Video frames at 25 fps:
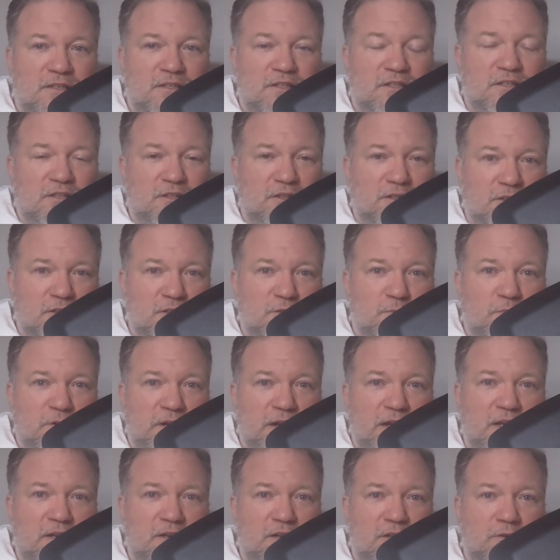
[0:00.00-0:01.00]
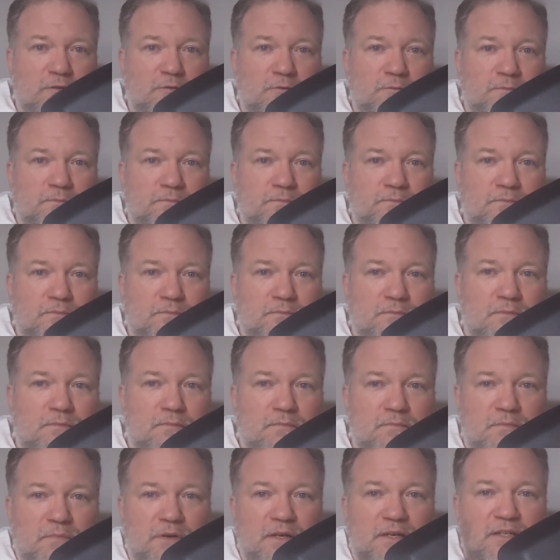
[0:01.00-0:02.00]
Still looks brand new,
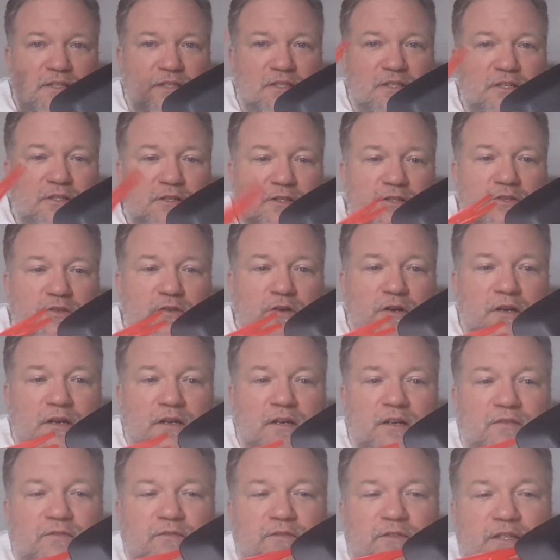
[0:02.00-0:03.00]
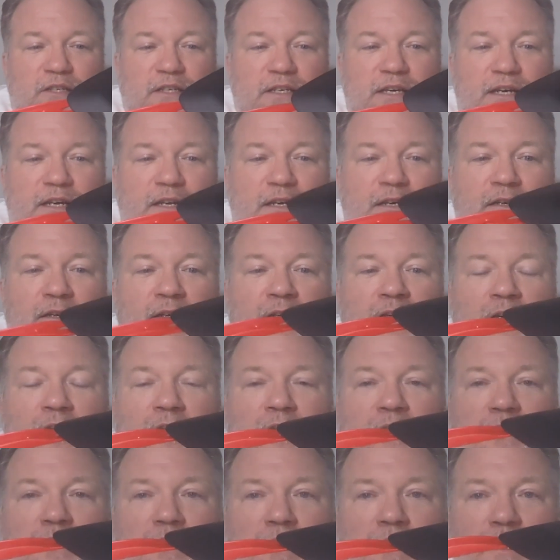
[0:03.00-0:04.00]
but it's still strong enough to get in
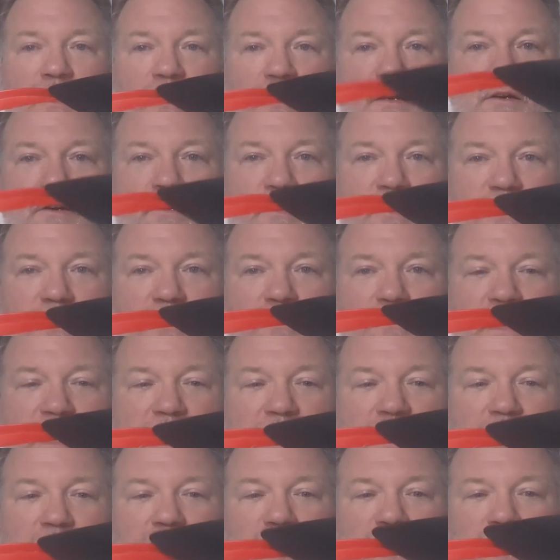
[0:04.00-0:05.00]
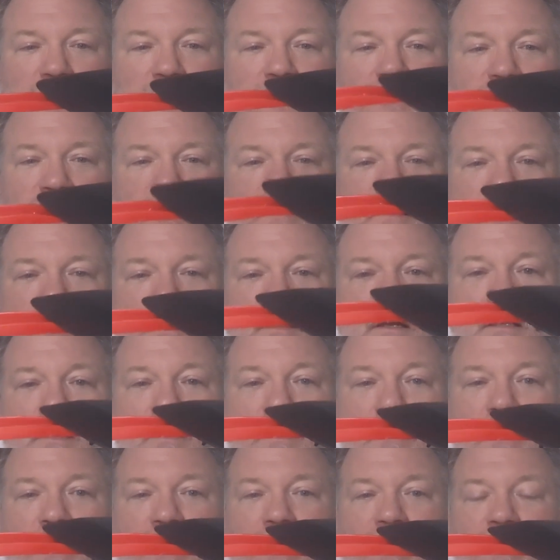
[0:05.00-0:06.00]
underneath the panel
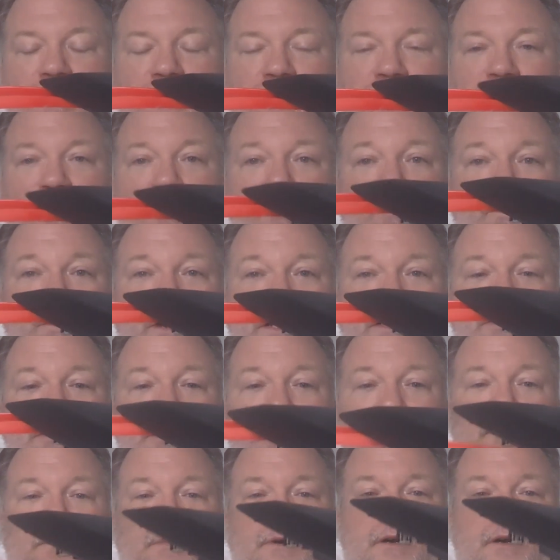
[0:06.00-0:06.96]
and start wedging it